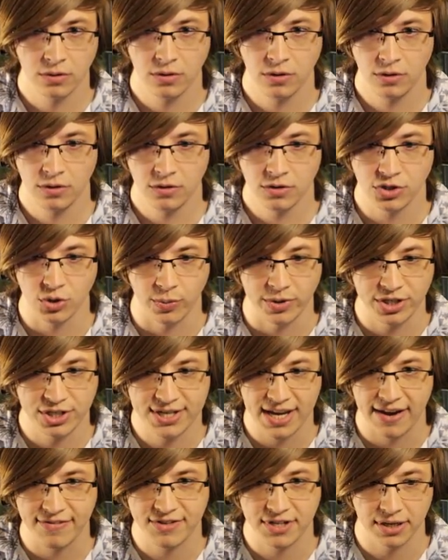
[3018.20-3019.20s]
So we just
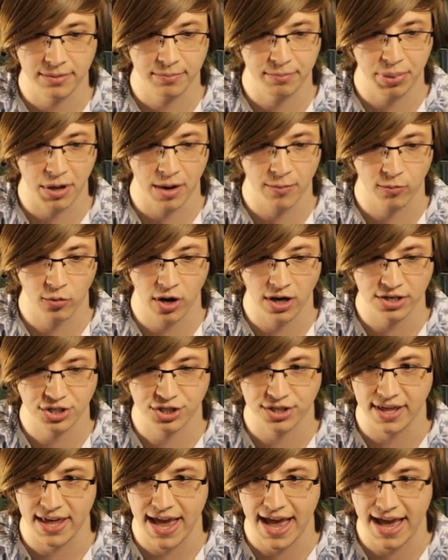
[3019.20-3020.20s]
have to bum rush
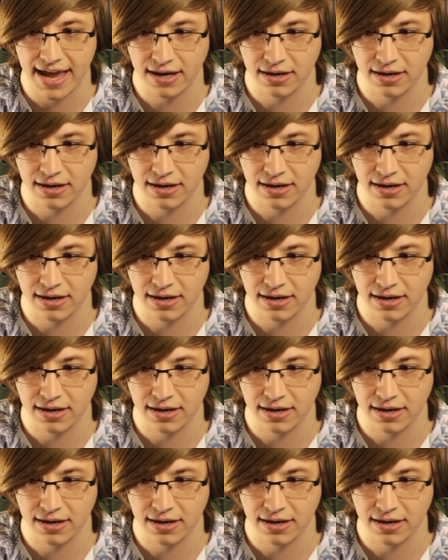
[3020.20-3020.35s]
that.